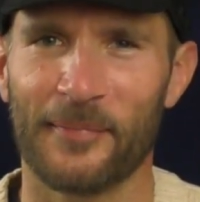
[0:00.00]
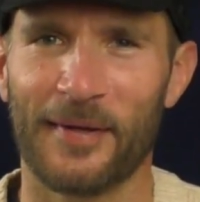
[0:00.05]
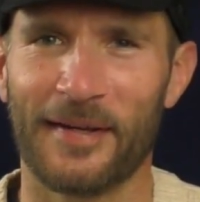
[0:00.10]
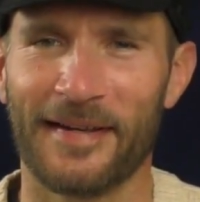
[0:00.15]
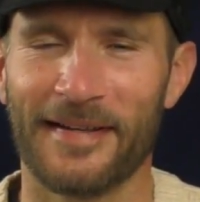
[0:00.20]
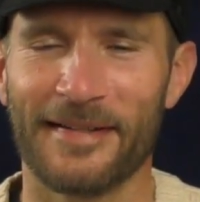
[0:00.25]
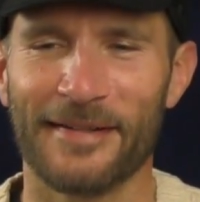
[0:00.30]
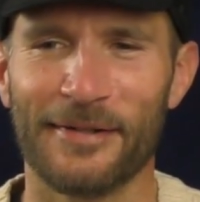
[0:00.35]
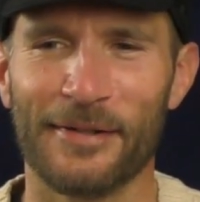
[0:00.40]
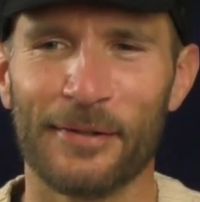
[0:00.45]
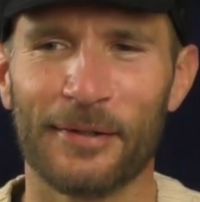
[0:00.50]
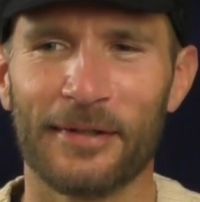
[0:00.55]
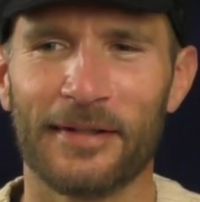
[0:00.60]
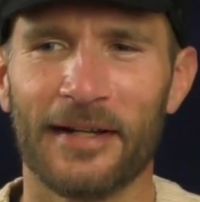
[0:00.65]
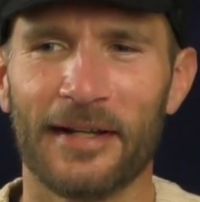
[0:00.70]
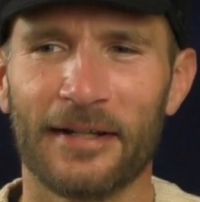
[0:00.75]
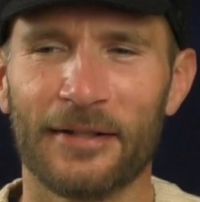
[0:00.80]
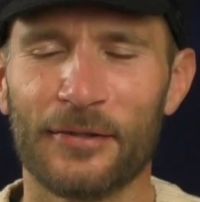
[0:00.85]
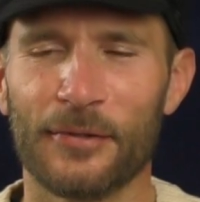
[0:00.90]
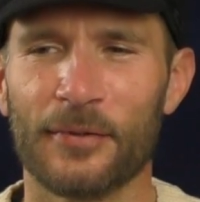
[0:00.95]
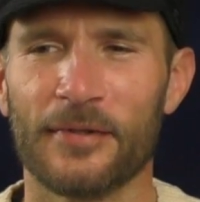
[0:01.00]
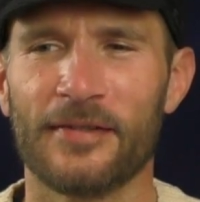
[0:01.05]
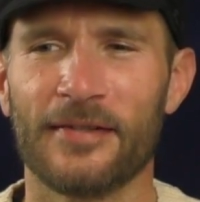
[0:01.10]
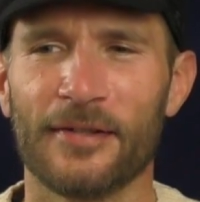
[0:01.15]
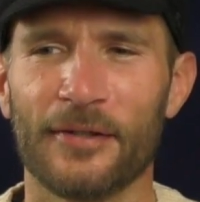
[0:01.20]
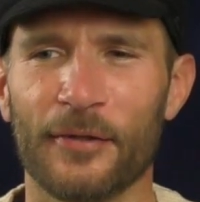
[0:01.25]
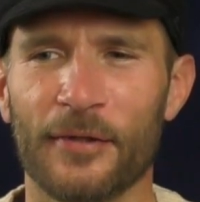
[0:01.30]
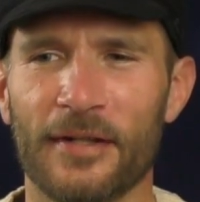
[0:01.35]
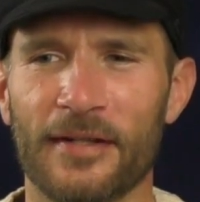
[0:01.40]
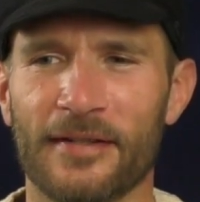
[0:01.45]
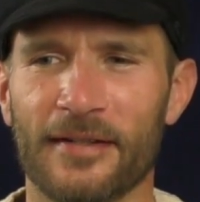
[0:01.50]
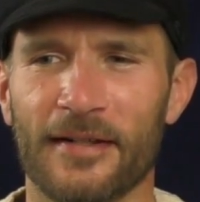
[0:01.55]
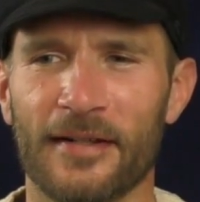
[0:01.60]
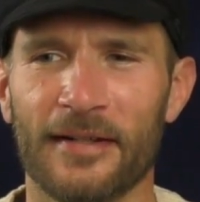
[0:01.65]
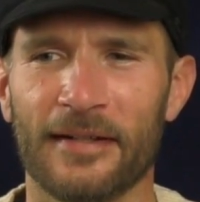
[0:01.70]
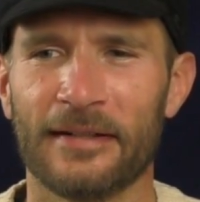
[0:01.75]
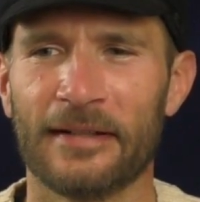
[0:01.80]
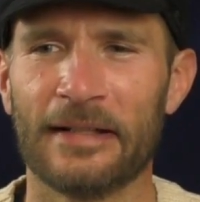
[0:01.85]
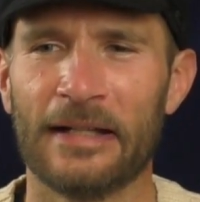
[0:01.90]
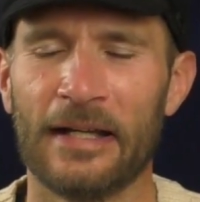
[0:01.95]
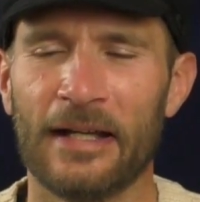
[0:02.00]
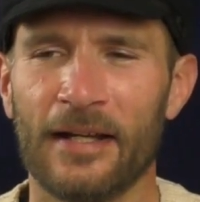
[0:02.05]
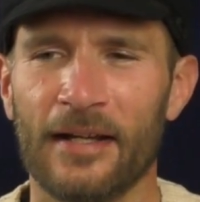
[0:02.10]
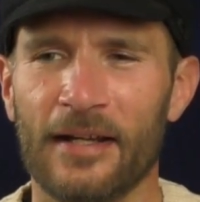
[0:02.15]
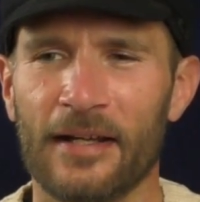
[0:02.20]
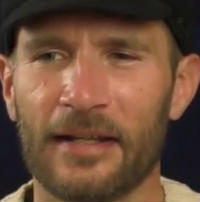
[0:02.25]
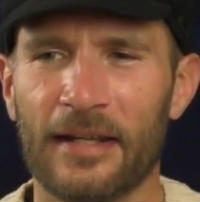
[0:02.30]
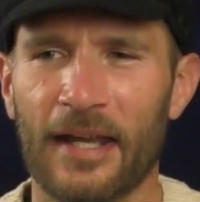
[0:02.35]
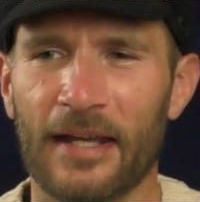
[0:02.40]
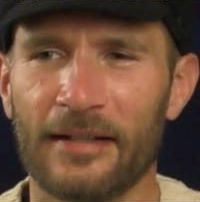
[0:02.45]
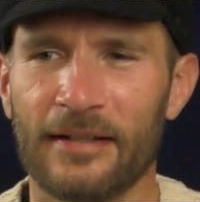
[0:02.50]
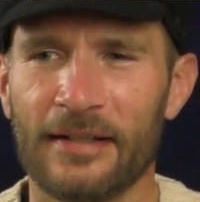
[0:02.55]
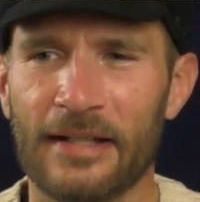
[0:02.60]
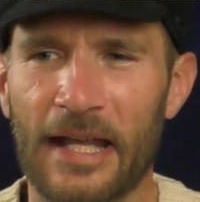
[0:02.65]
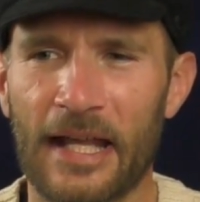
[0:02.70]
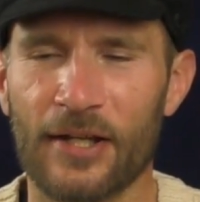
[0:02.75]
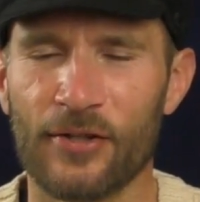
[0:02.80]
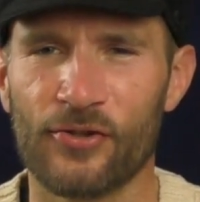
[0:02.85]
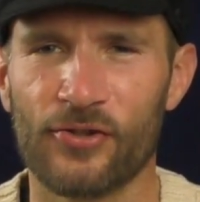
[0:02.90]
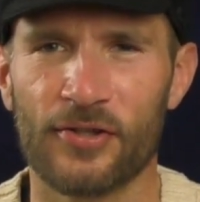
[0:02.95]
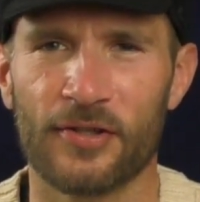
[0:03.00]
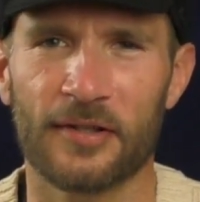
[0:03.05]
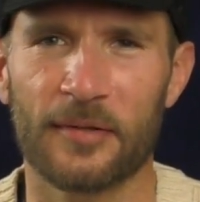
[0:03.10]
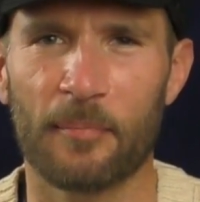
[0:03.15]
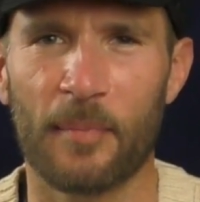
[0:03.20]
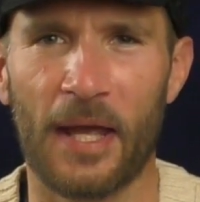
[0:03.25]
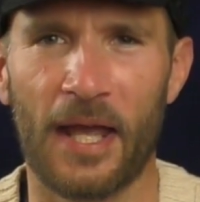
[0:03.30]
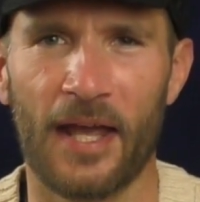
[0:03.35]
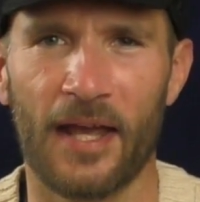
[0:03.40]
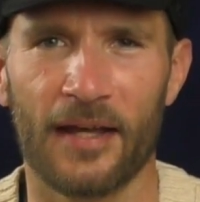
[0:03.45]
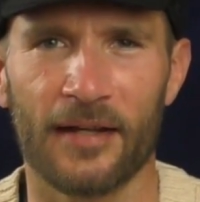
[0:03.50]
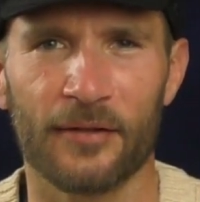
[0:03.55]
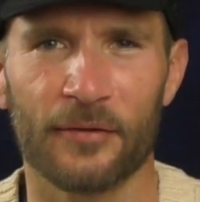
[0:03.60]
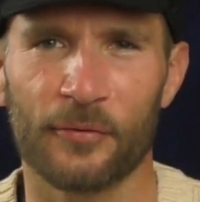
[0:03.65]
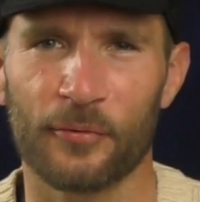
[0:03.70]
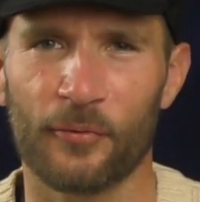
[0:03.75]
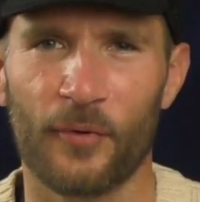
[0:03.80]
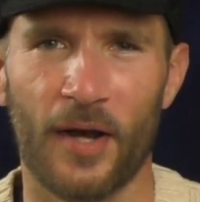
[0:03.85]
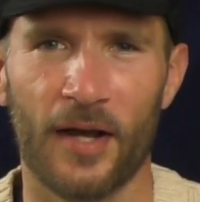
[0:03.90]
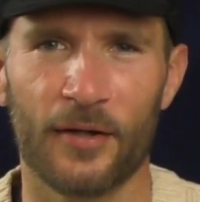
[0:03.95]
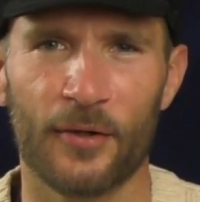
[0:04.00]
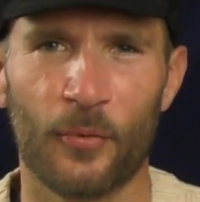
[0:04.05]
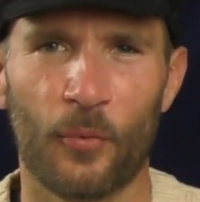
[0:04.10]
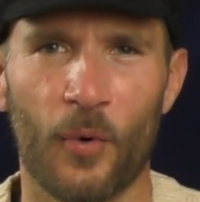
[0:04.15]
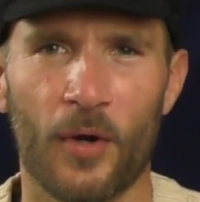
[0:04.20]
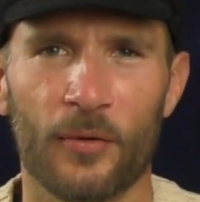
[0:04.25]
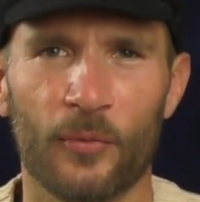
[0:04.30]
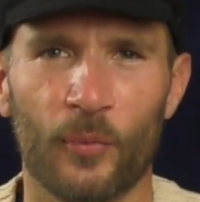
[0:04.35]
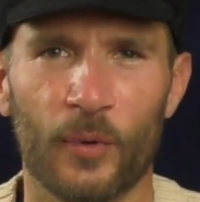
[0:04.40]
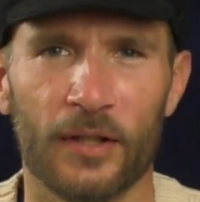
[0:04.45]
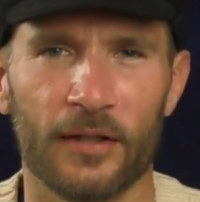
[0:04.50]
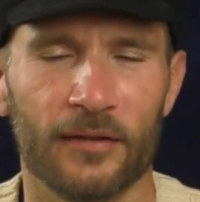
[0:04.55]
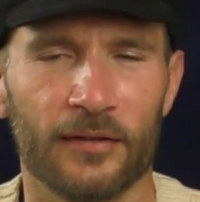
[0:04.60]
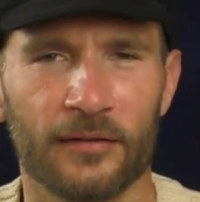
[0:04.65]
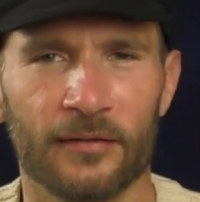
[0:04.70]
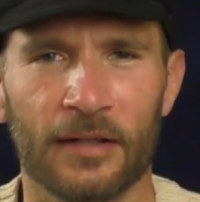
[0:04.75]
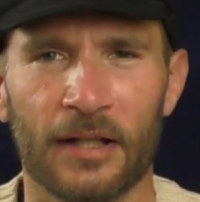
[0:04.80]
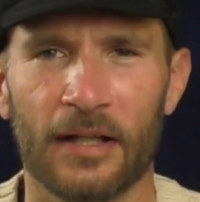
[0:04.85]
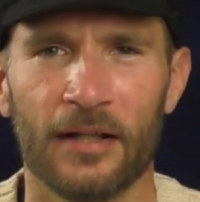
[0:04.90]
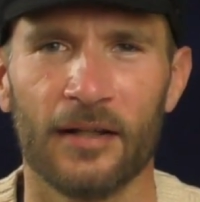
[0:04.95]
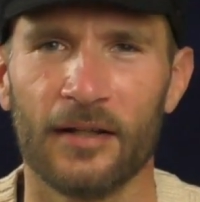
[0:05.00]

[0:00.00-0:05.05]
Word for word: Because you could, I could do a series on can an ancient man ride a one wheel?